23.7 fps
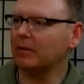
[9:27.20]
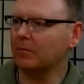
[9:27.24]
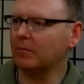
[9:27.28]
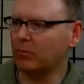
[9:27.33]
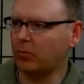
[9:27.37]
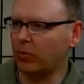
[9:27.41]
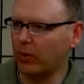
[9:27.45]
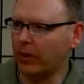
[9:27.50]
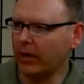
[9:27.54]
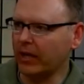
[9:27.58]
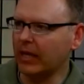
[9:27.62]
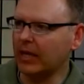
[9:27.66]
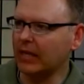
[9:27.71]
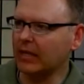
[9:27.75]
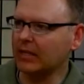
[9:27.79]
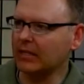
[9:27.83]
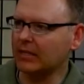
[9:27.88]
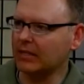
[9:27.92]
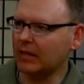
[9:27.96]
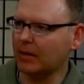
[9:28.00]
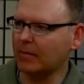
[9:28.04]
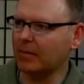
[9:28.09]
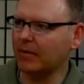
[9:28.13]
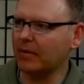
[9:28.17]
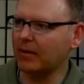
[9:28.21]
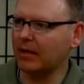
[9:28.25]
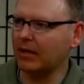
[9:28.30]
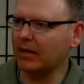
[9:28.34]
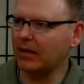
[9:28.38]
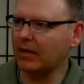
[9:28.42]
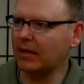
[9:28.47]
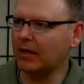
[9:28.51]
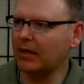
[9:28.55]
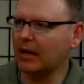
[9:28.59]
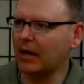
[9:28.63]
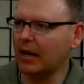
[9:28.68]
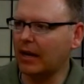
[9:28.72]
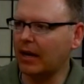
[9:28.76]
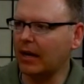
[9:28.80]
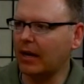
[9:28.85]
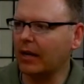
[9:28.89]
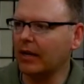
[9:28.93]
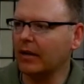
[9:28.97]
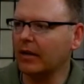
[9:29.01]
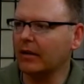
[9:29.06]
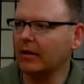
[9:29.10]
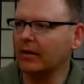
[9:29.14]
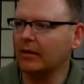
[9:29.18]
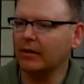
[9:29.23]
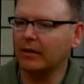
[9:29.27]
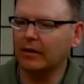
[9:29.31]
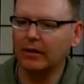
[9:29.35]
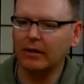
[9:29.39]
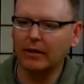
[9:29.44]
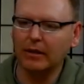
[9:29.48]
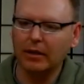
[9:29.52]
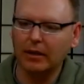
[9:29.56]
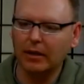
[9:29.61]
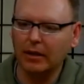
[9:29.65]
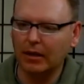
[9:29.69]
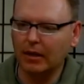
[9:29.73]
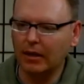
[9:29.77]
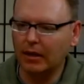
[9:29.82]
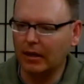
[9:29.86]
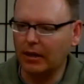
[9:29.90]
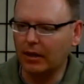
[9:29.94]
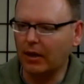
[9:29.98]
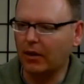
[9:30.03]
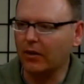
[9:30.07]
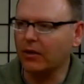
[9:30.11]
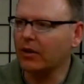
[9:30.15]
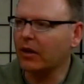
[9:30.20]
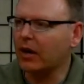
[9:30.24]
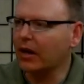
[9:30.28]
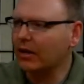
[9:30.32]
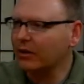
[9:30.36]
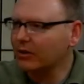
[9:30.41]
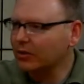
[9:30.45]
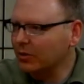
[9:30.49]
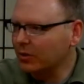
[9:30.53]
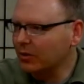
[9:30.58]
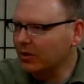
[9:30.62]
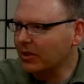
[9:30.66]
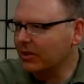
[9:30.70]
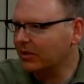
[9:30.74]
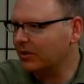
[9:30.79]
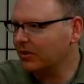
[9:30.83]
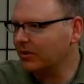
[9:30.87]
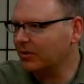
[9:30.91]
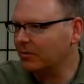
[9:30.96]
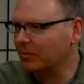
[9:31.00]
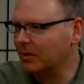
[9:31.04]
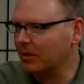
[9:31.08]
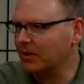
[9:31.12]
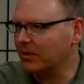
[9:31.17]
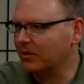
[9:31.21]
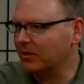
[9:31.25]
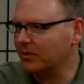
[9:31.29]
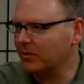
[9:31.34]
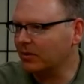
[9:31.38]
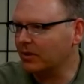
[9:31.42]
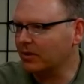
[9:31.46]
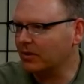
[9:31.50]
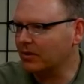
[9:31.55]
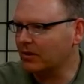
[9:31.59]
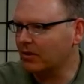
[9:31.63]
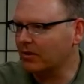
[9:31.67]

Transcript: bring in some of the our non-traditional ministries,